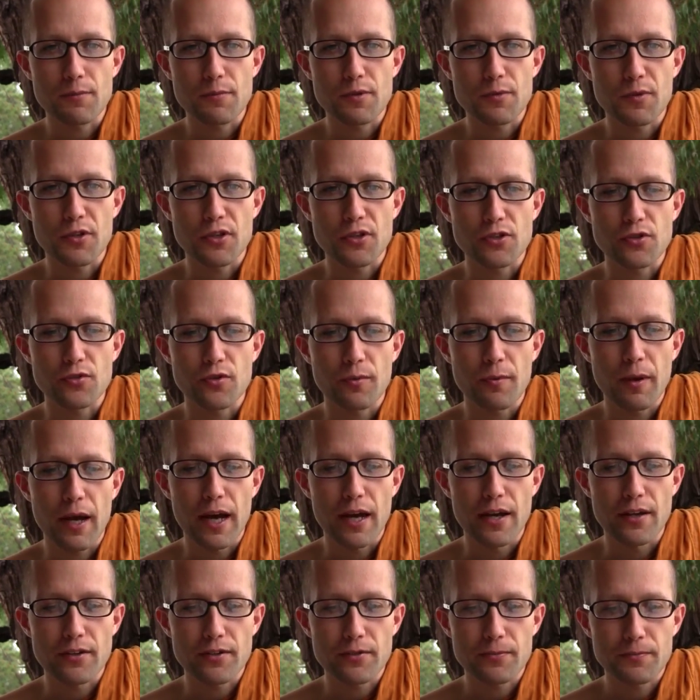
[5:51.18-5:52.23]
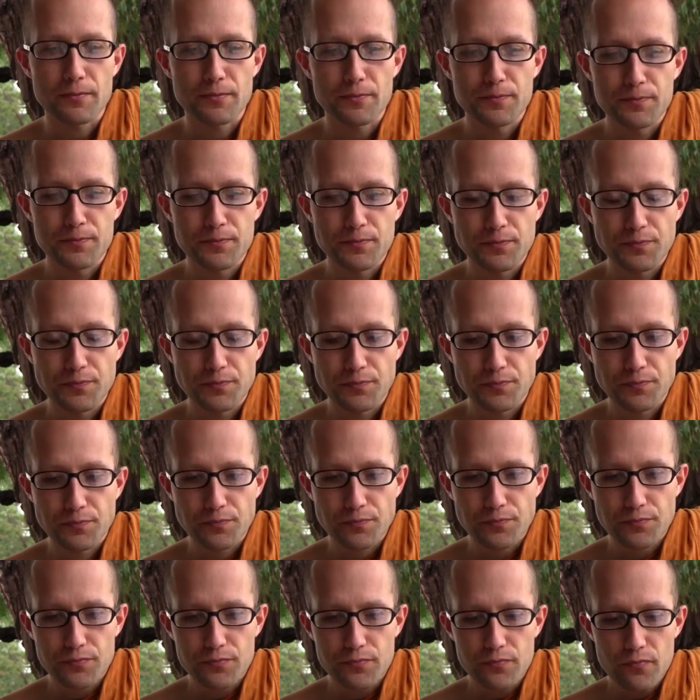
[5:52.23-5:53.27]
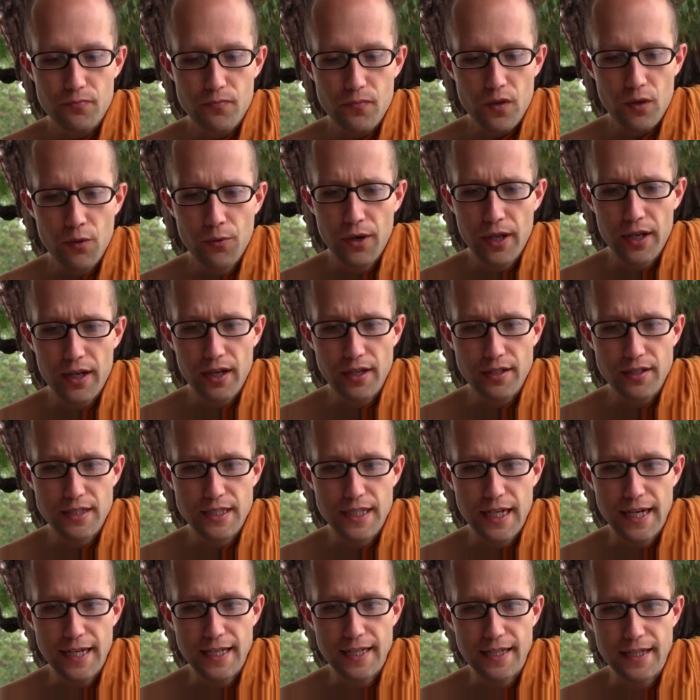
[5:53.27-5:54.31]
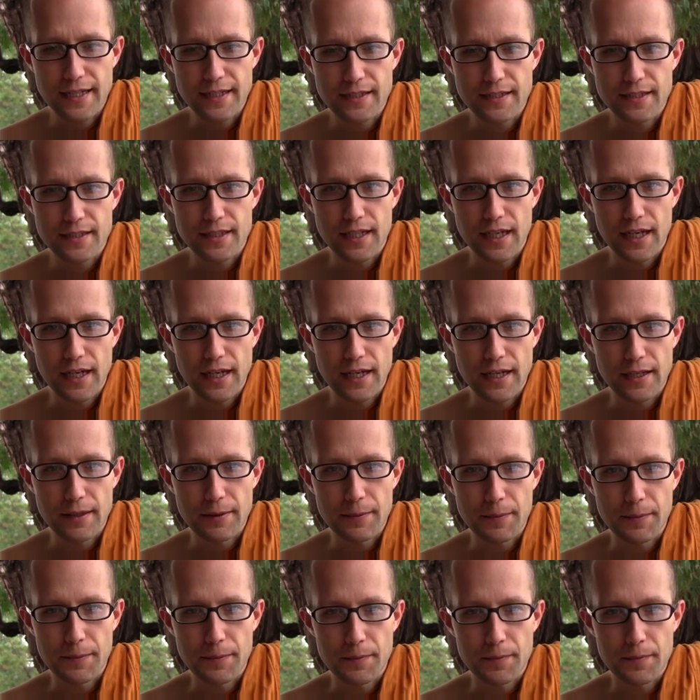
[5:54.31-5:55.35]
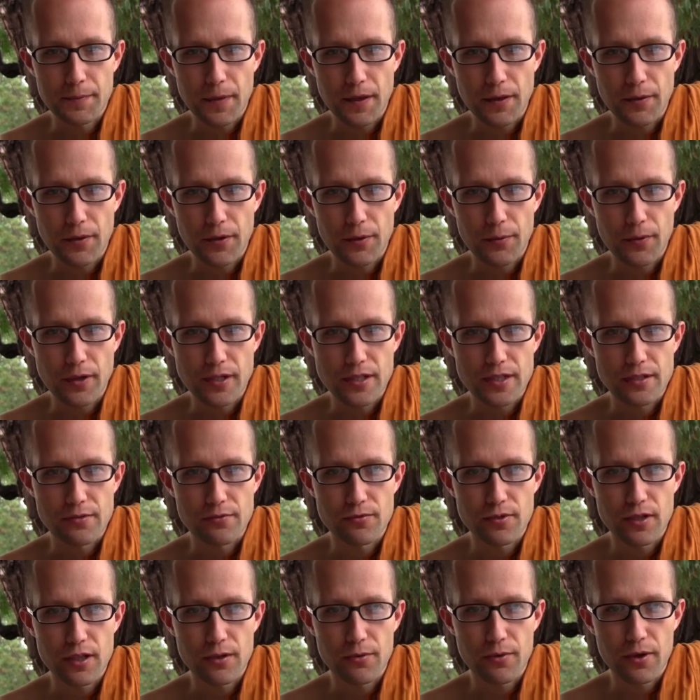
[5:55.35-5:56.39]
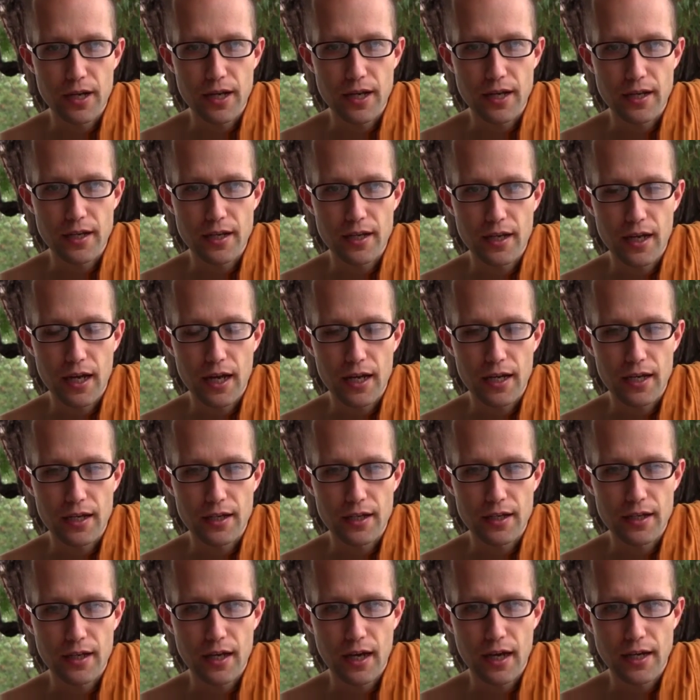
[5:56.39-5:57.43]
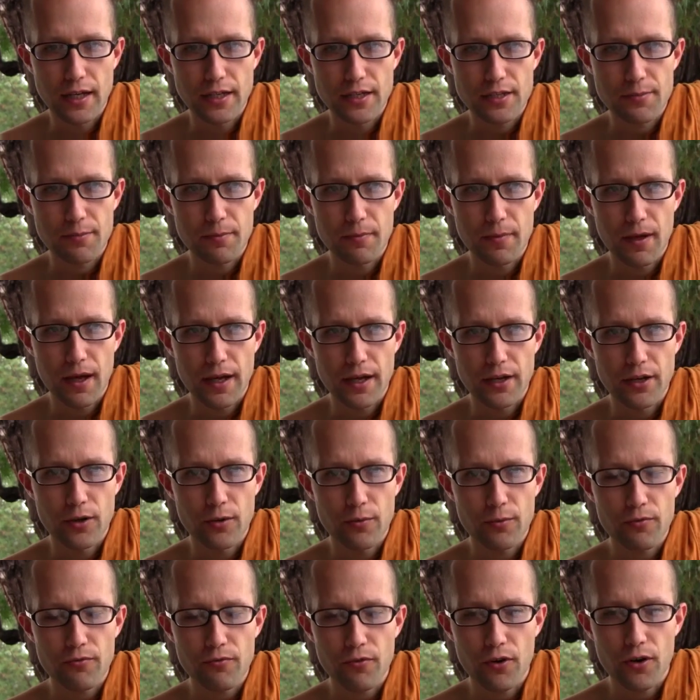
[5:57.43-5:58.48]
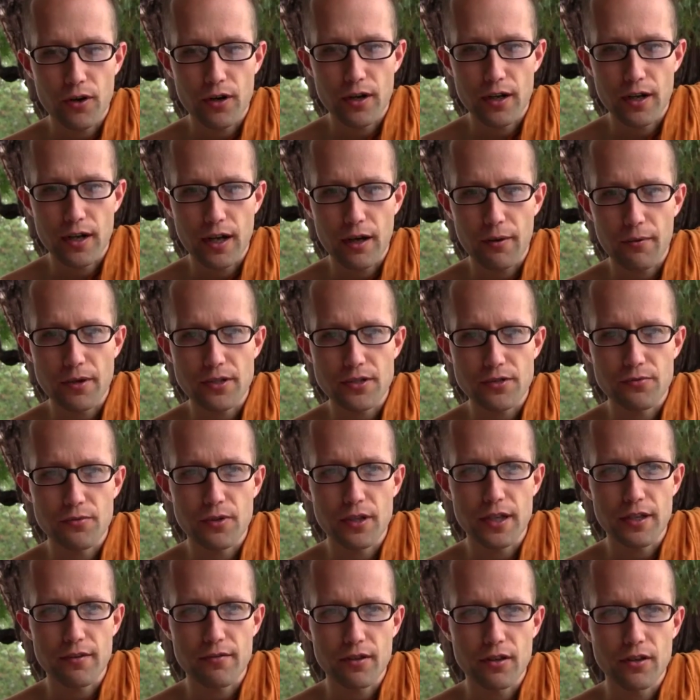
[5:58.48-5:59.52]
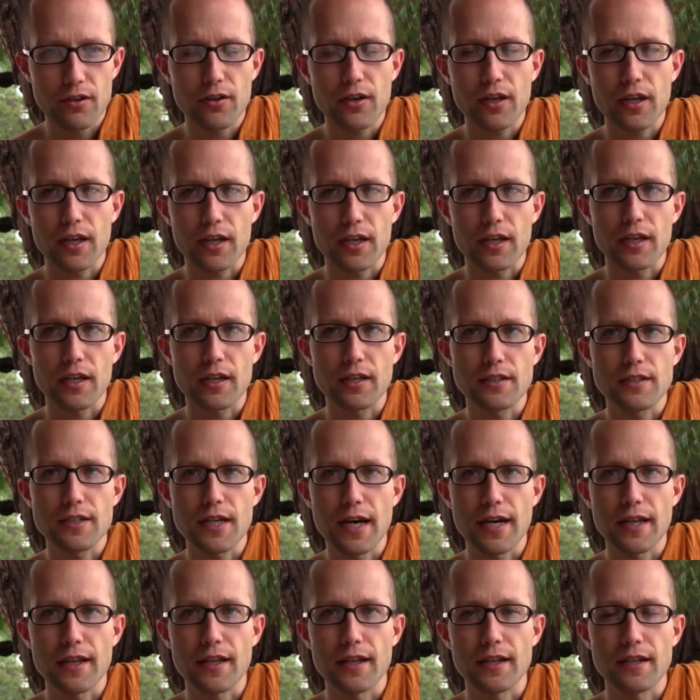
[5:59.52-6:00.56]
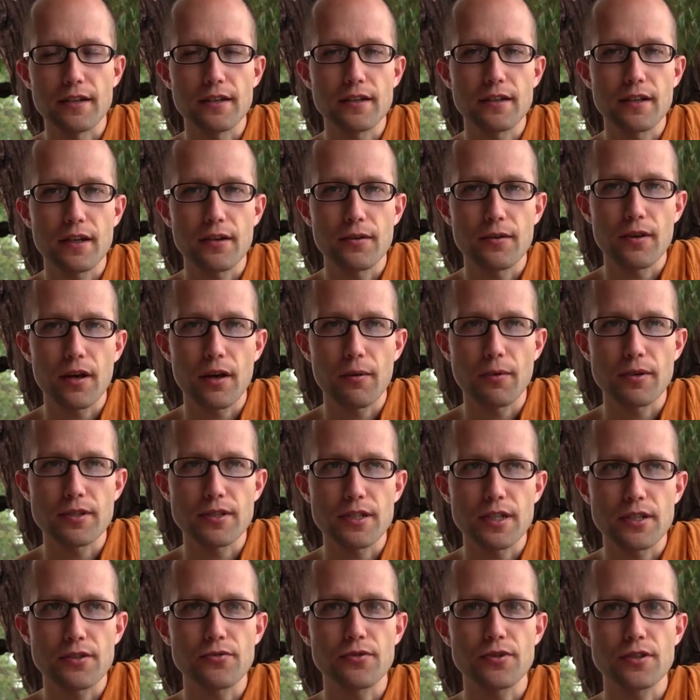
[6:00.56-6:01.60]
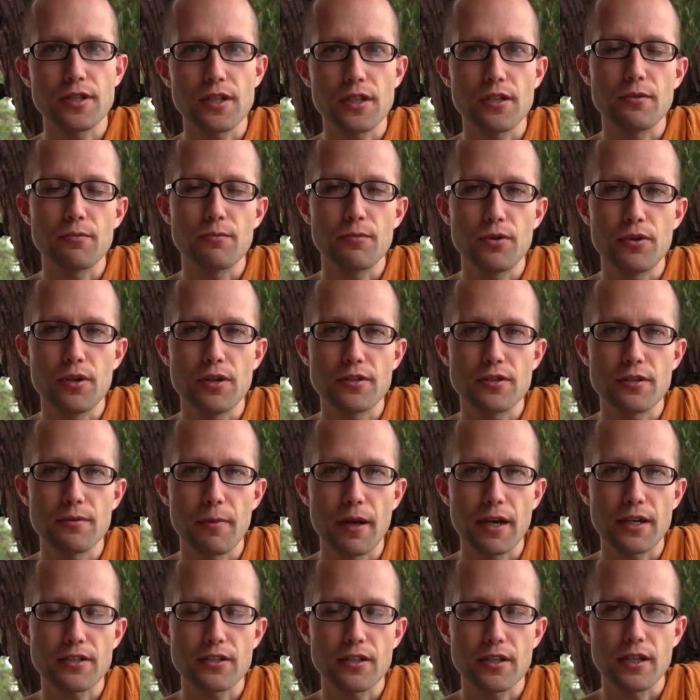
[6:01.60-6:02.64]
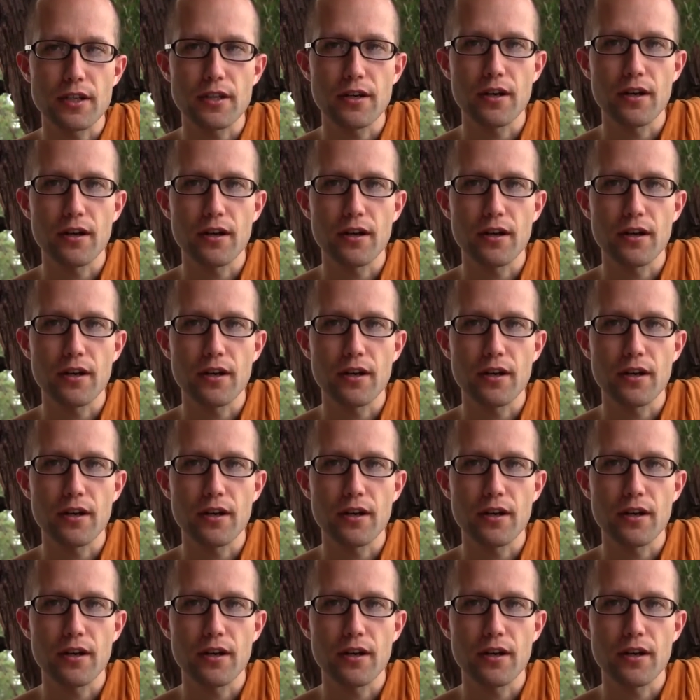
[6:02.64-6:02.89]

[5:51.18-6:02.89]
spiritual path. When I got to Thailand, it wasn't really what I had hoped for, and I wasn't really even looking in Thailand. I wasn't interested in Buddhism actually at